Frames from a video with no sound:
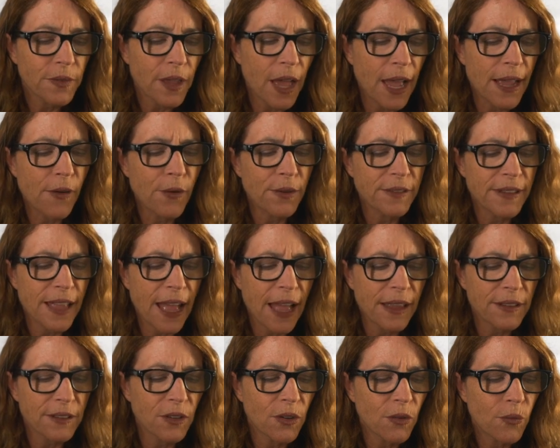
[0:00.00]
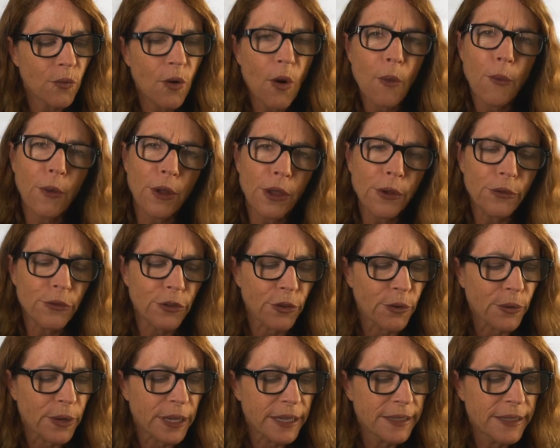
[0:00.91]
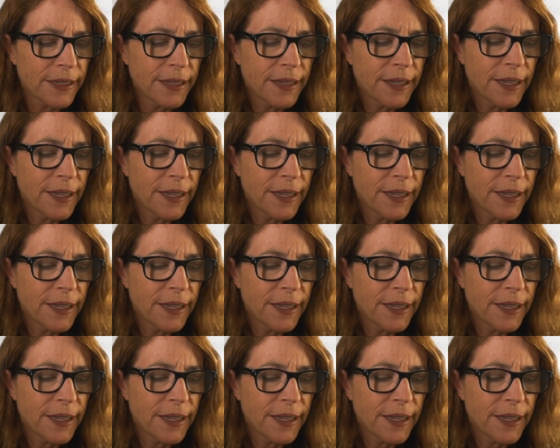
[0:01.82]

I always ask, what were you doing?